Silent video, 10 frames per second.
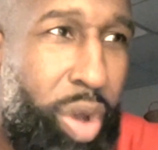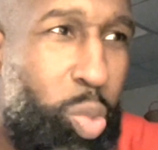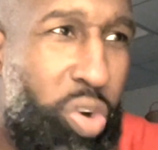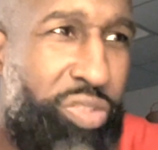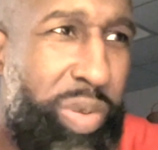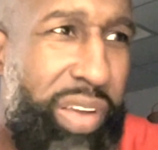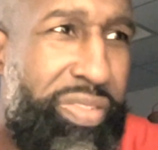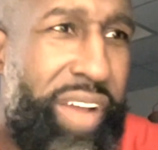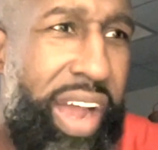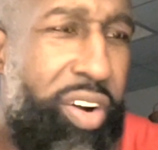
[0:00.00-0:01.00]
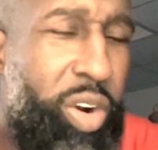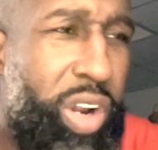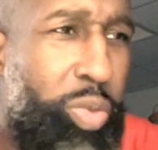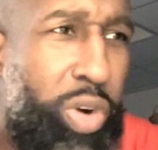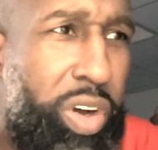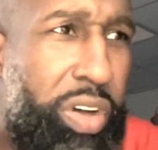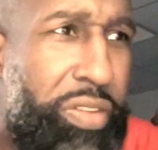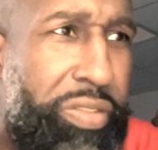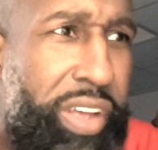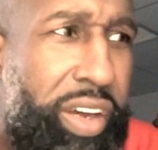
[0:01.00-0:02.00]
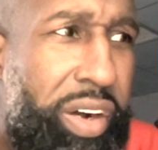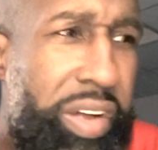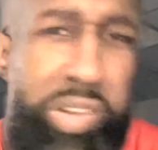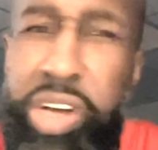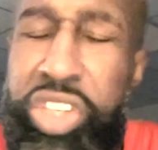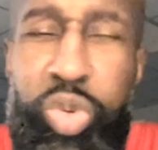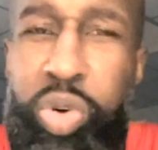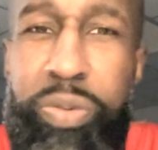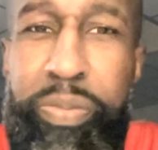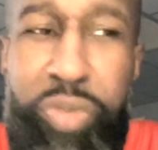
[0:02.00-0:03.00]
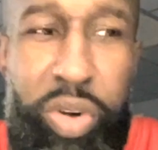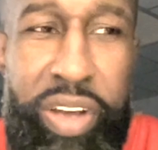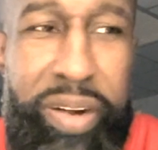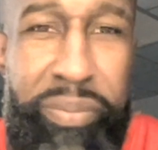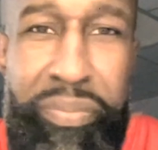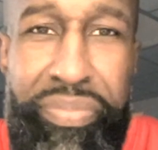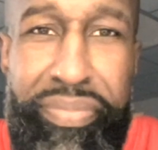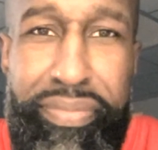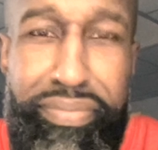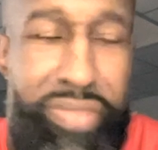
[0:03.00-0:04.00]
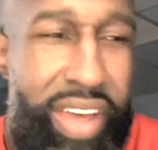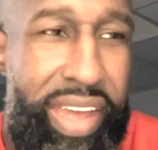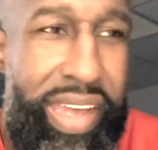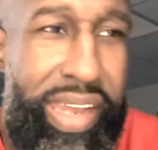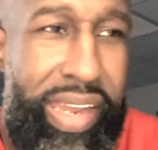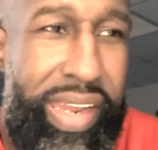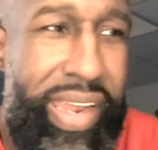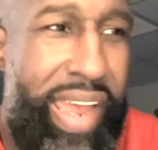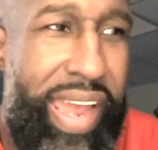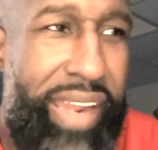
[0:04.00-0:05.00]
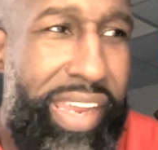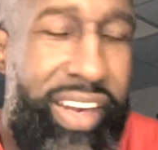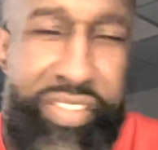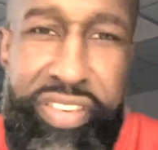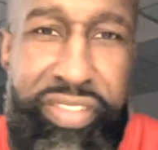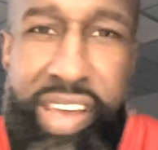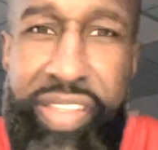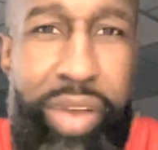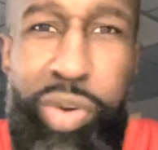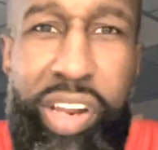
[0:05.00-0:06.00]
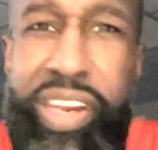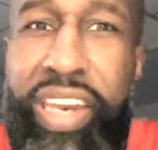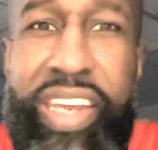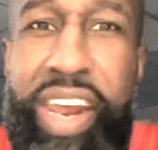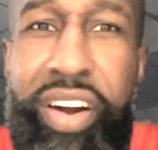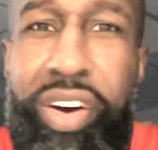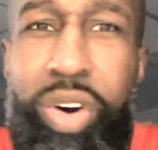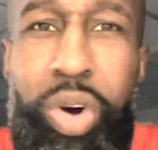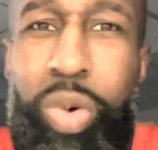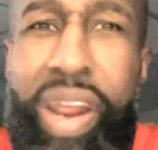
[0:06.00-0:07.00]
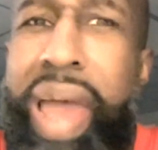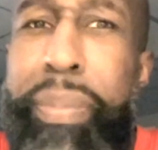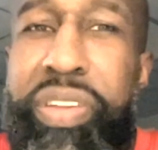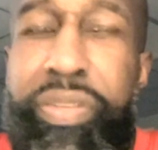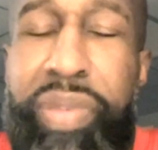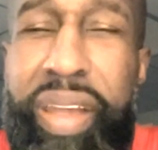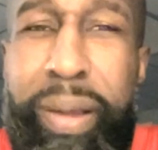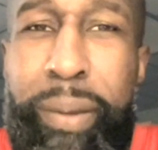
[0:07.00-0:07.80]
worst place I heard it was the lunchroom. Okay, and needless to say, they really didn't care what happened to me.